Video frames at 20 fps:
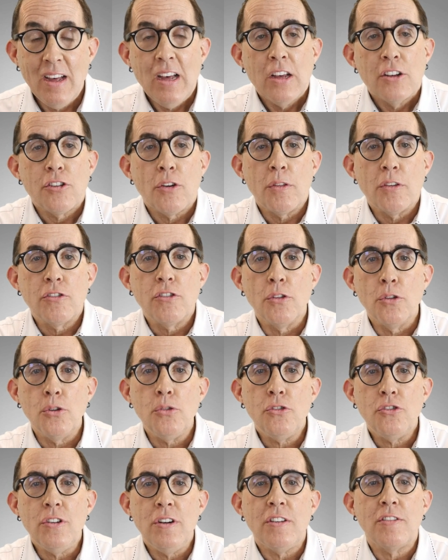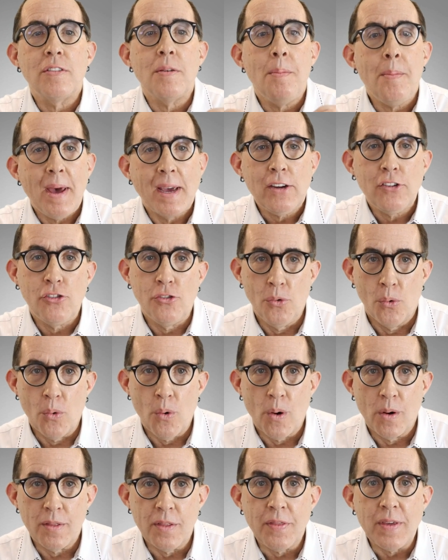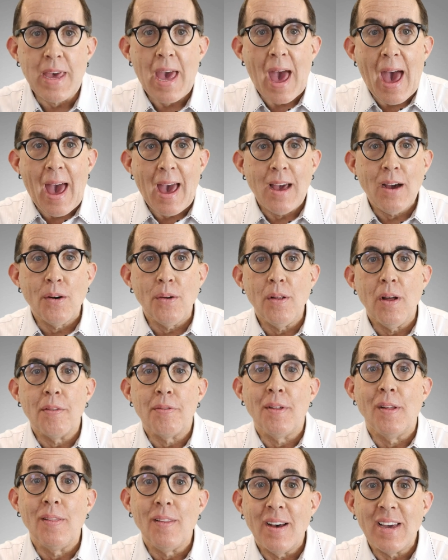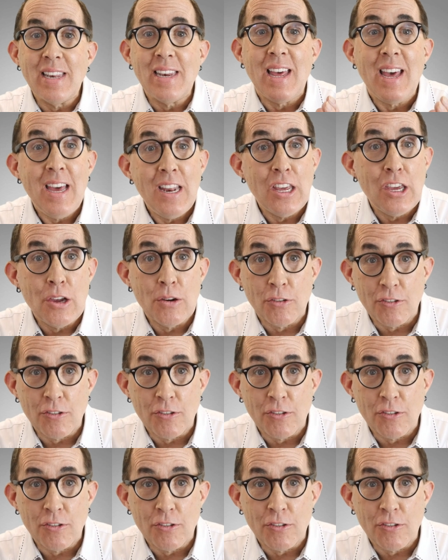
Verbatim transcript: So the solution is to make sure that the angle of the light hitting your